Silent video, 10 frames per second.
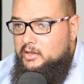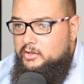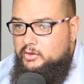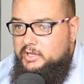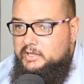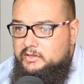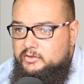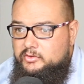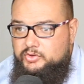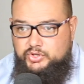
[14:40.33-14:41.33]
you need
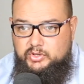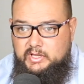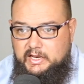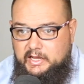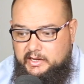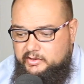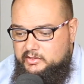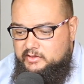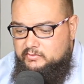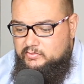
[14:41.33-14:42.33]
to shoot at
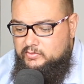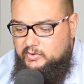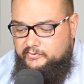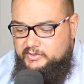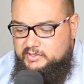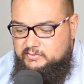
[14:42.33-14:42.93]
100 of a